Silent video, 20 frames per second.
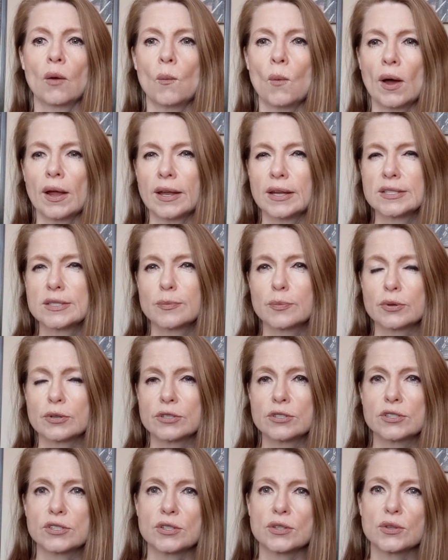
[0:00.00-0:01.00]
I wanted to
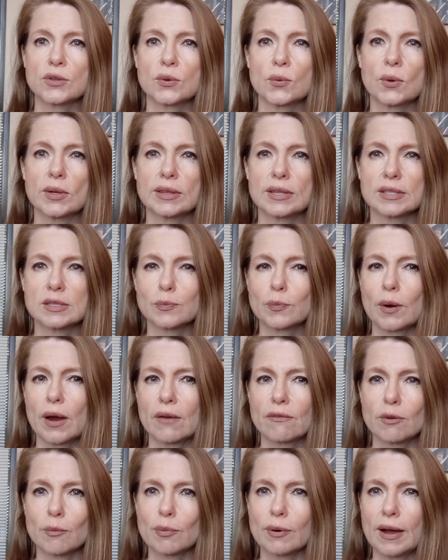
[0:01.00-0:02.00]
pursue what this
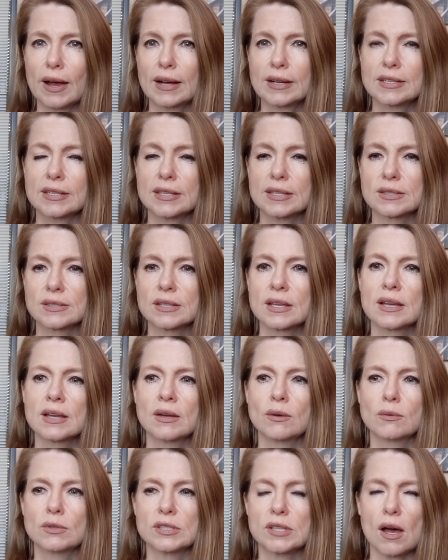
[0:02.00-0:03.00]
private practice
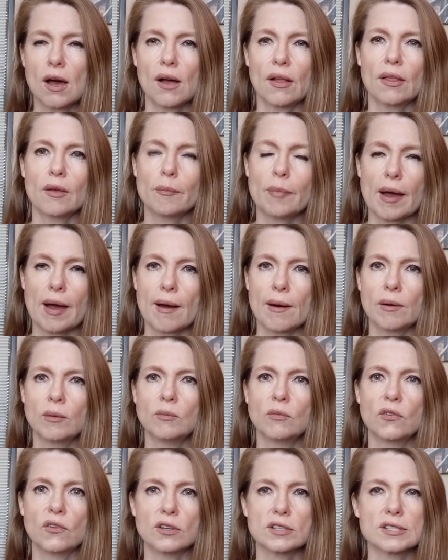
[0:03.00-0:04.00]
was all
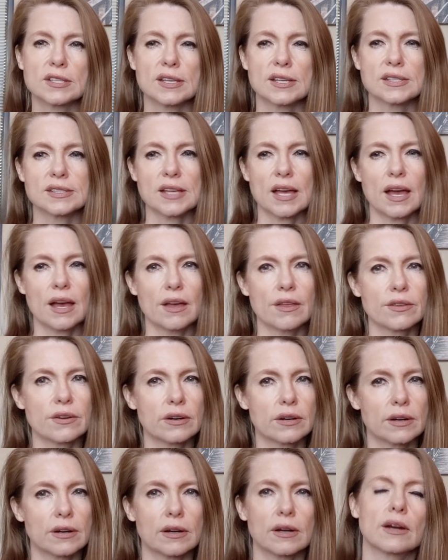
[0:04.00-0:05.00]
about versus
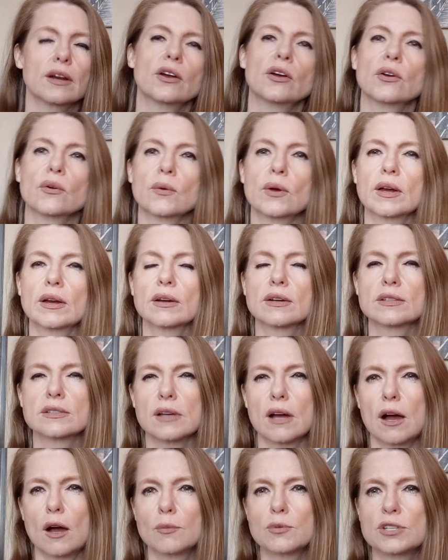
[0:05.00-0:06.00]
other
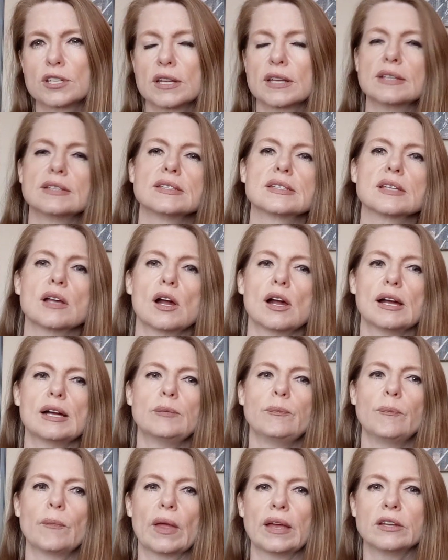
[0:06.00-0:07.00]
career options
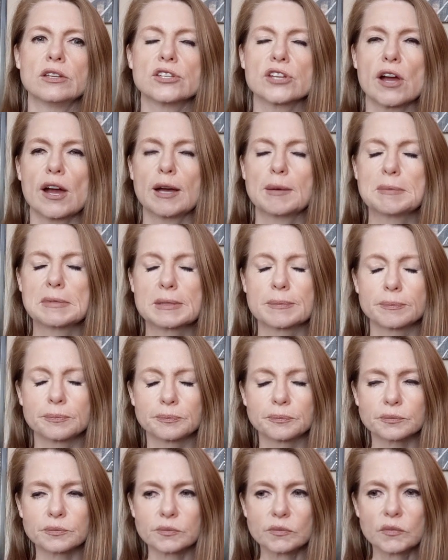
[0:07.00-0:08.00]
and jobs,
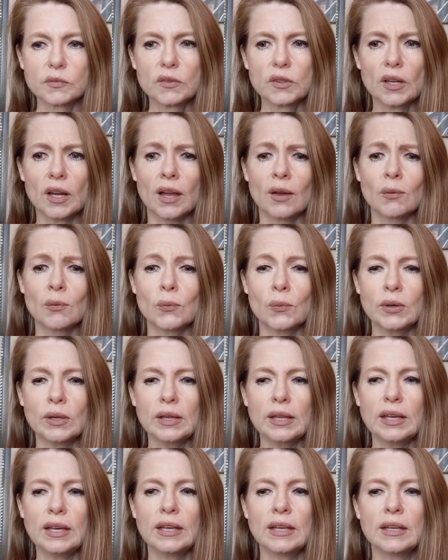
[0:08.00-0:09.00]

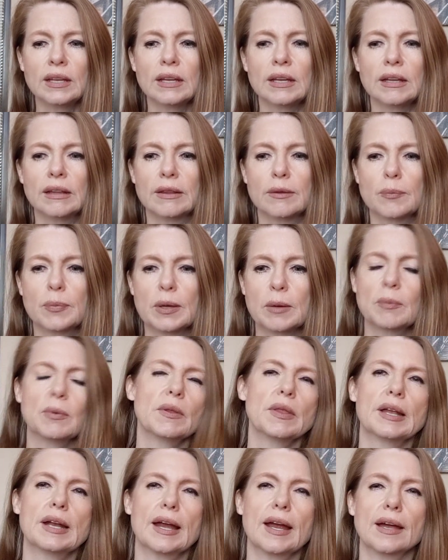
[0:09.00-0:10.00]
the
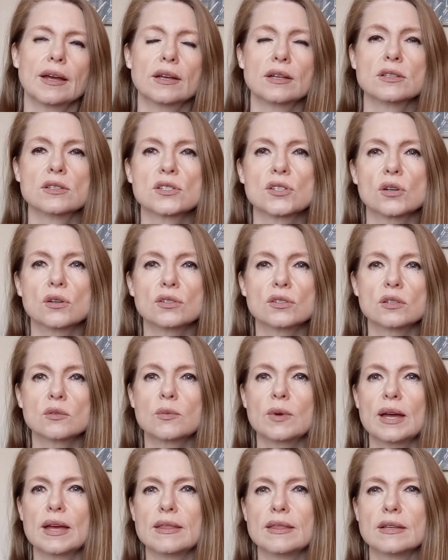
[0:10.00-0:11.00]
people that I had
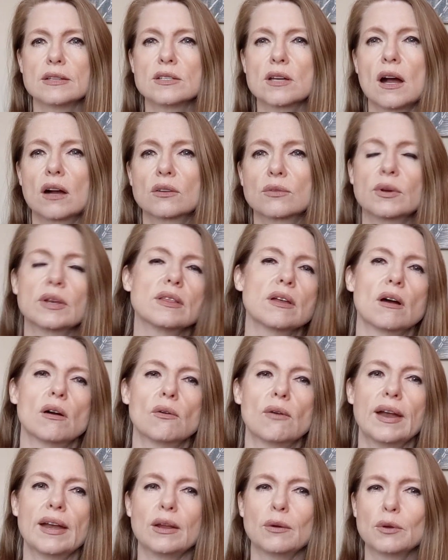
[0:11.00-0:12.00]
consulted with and talked with
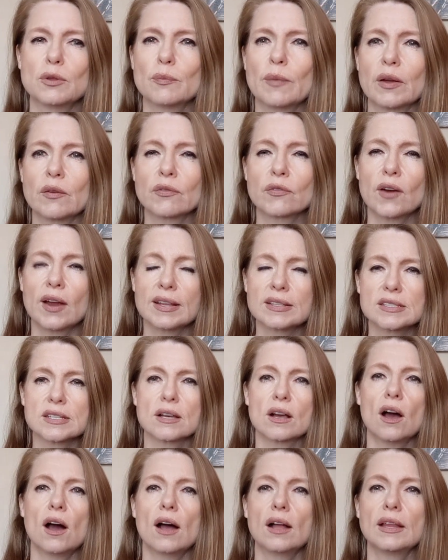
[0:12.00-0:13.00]
already with my friends
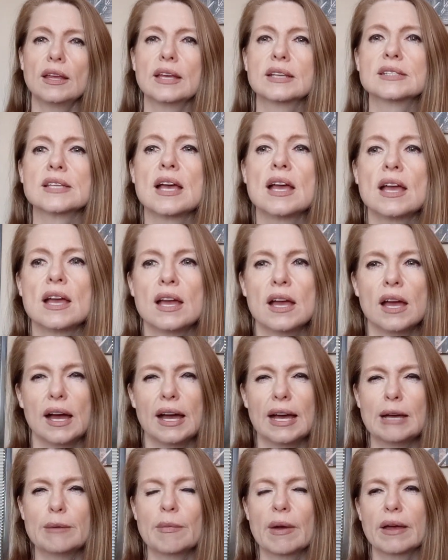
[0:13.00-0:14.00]
and colleagues,
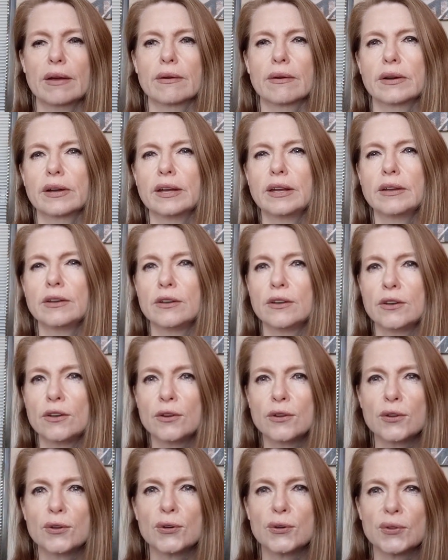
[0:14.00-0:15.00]
I already
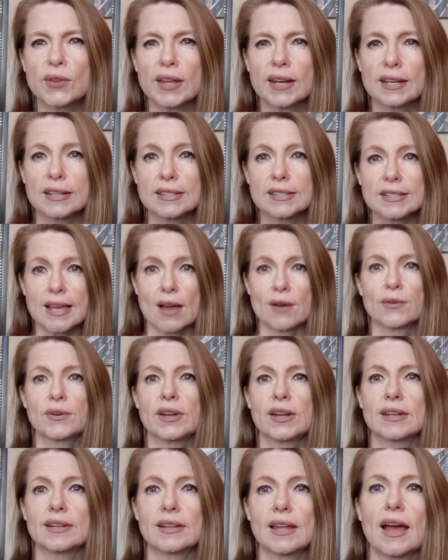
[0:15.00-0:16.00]
knew that it
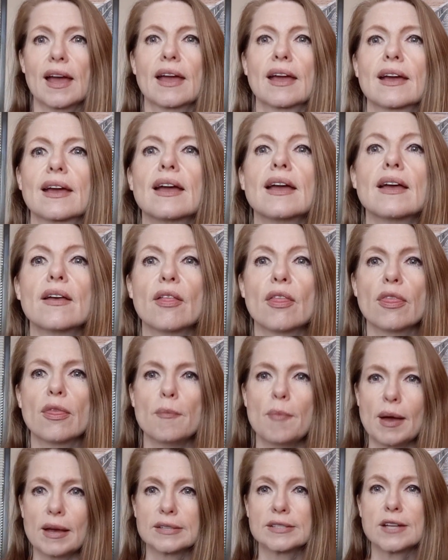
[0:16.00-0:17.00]
sounded like
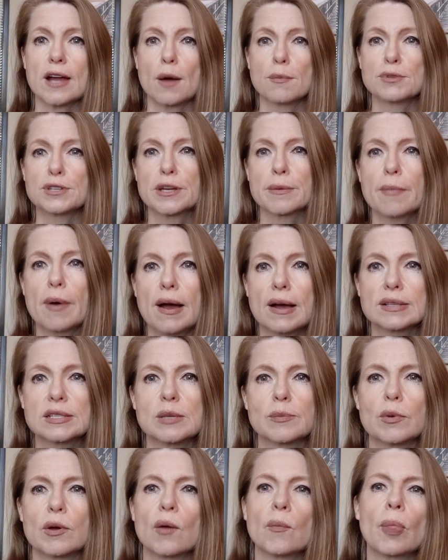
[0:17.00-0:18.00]
the best option
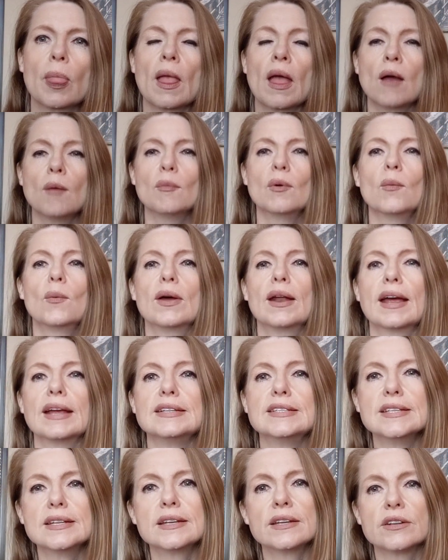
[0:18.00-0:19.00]
possible. But what
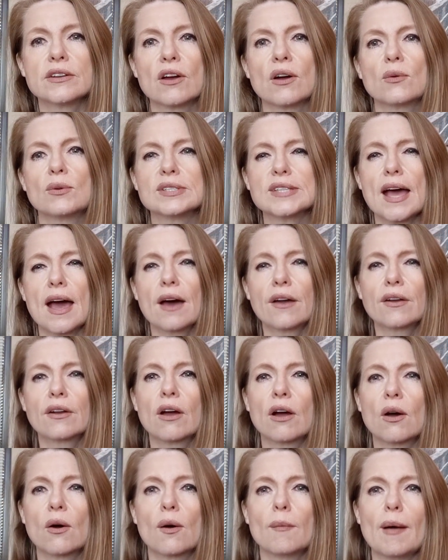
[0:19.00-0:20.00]
I didn't know was how to
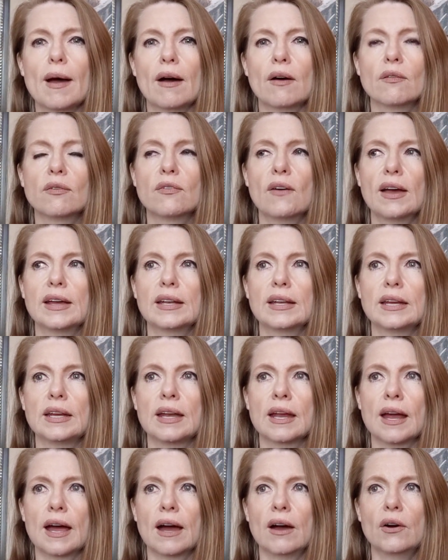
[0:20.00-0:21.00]
go about
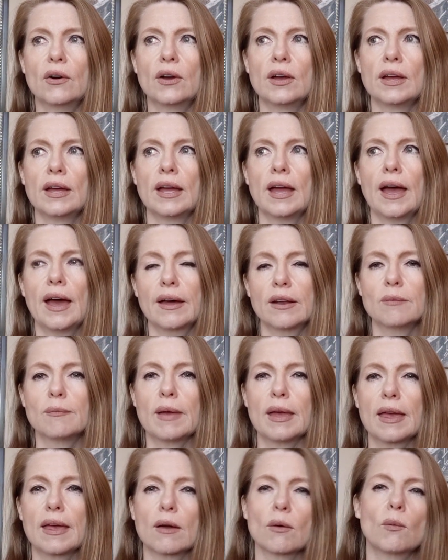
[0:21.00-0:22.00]
finding out how to
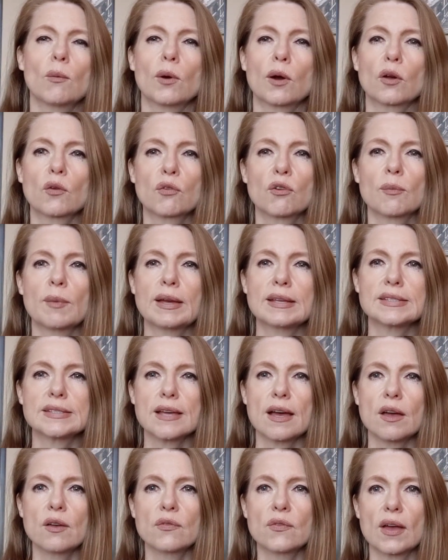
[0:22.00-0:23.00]
make it work for
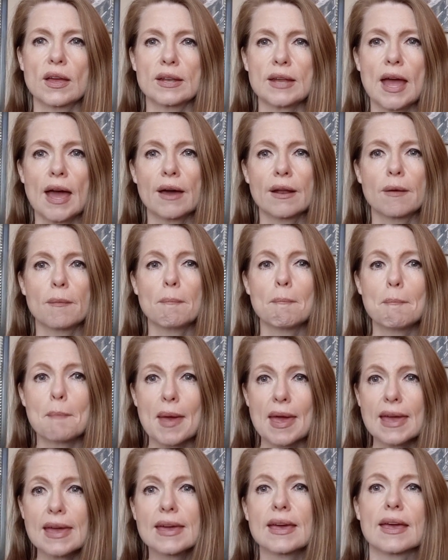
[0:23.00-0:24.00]
myself, and how to
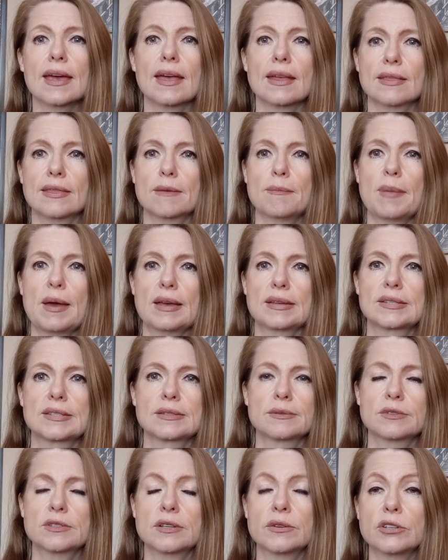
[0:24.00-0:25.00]
make it the
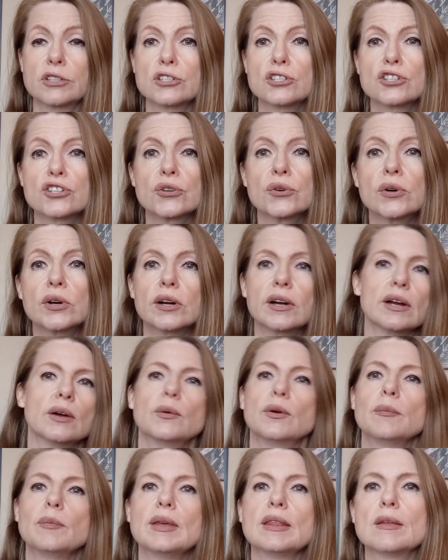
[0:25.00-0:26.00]
best, to ensure
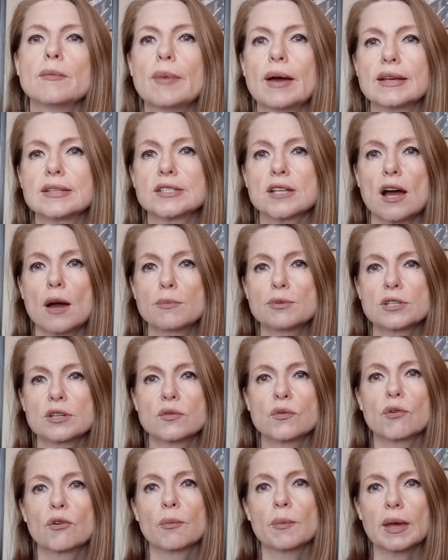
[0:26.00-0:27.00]
it would be the best
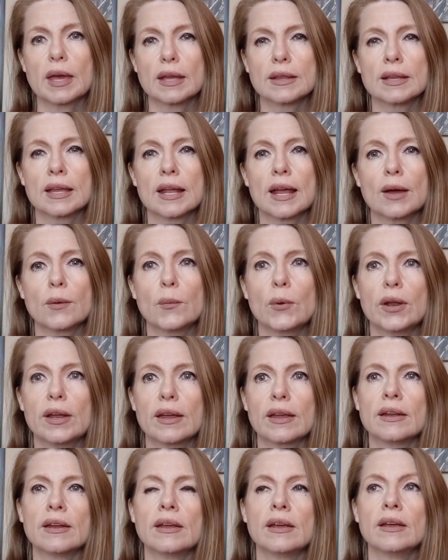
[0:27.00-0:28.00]
option for me, and that I
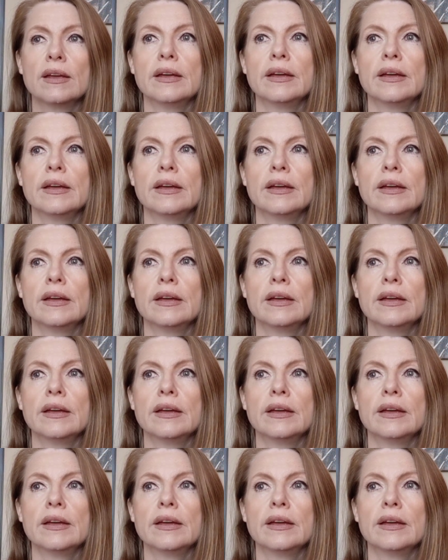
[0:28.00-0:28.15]
wouldn't,